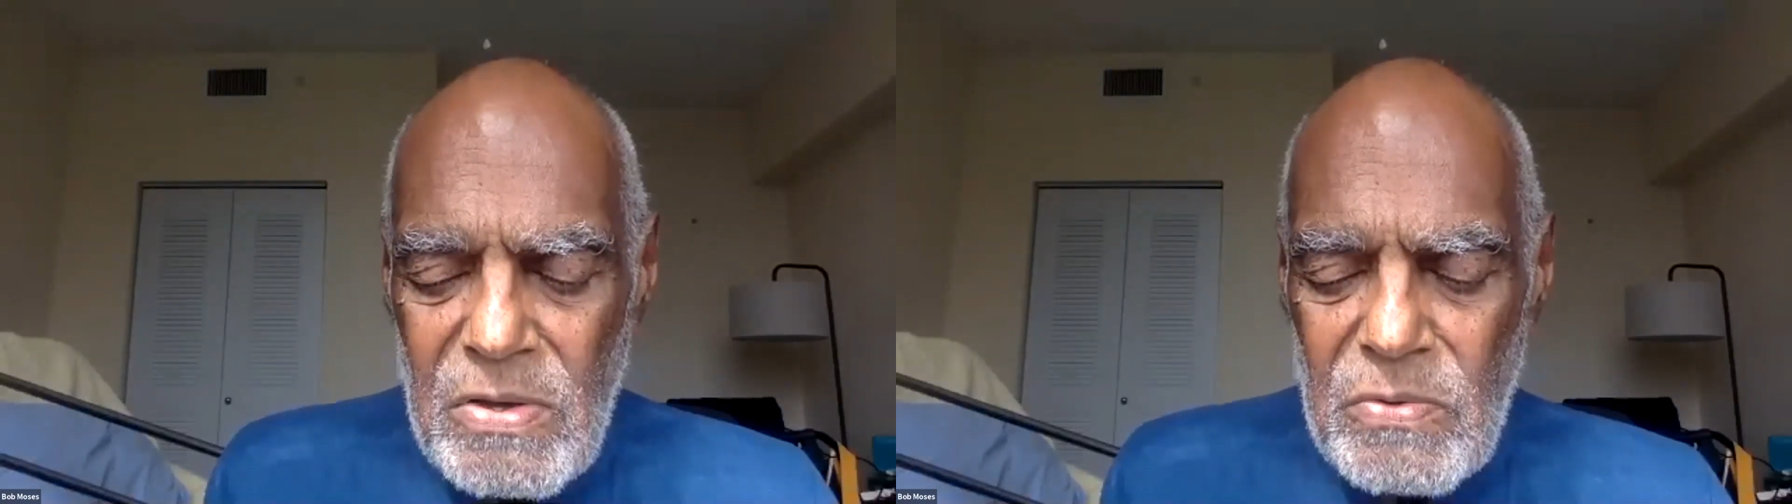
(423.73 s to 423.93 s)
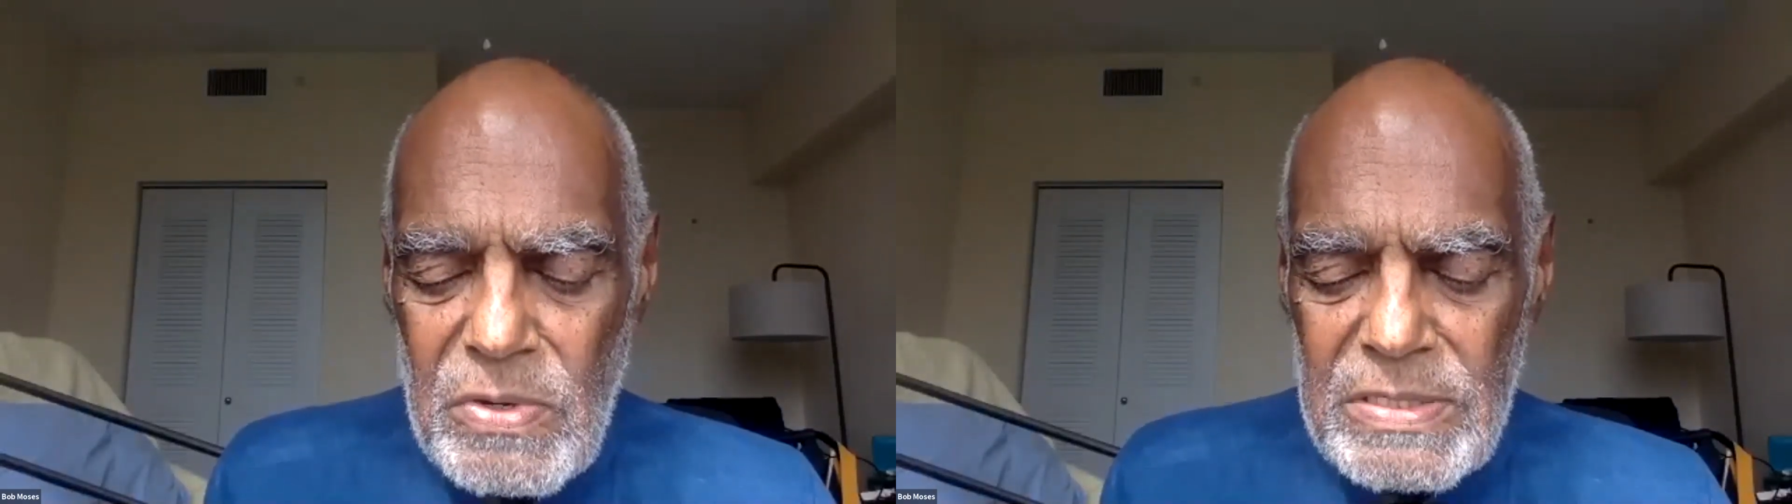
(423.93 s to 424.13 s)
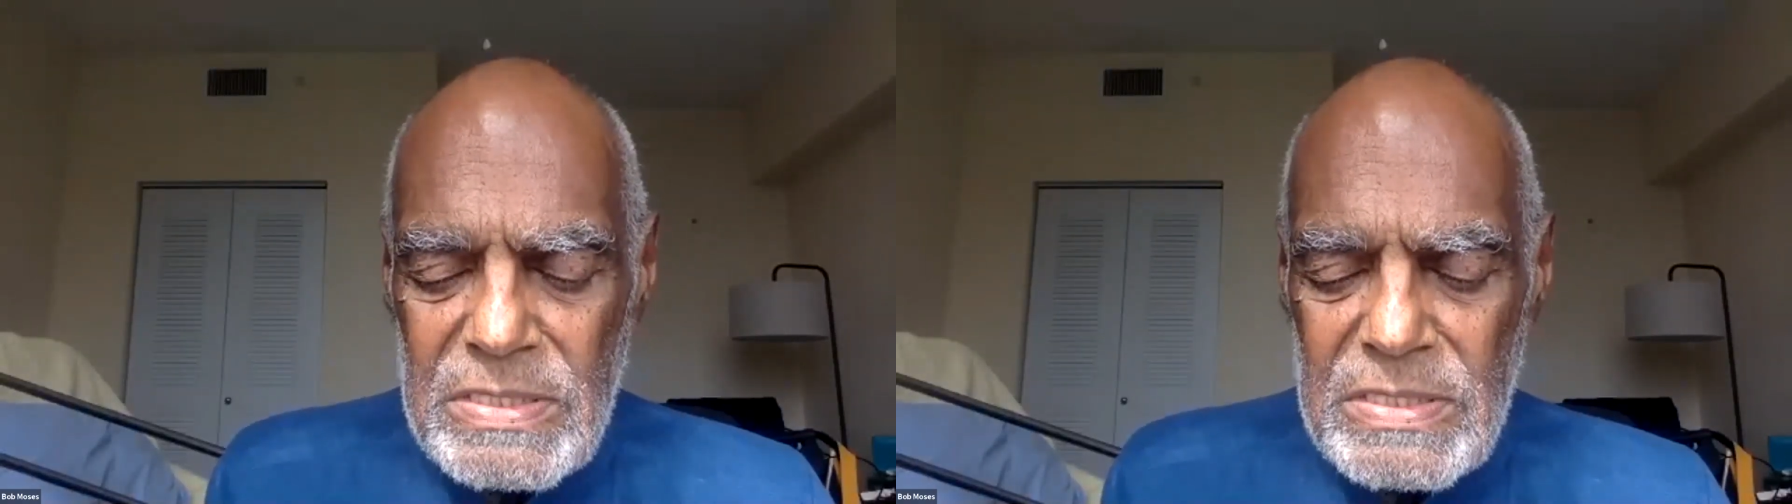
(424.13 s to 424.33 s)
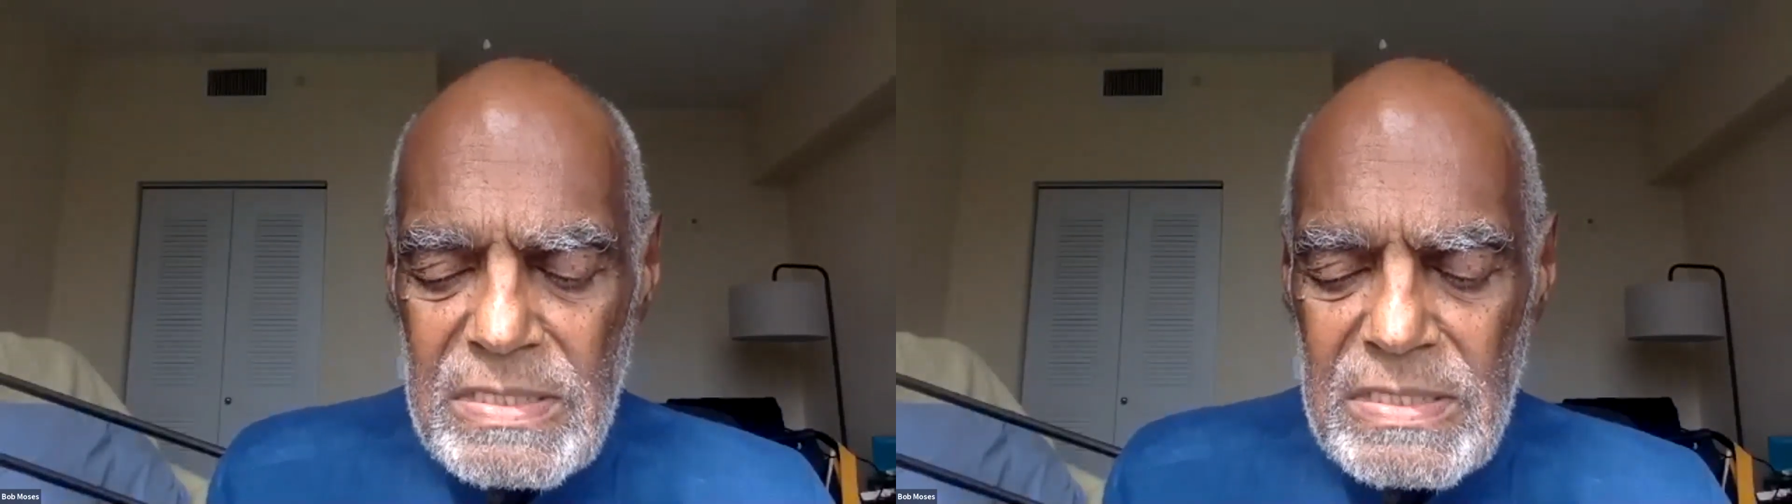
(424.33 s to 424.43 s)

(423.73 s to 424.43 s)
which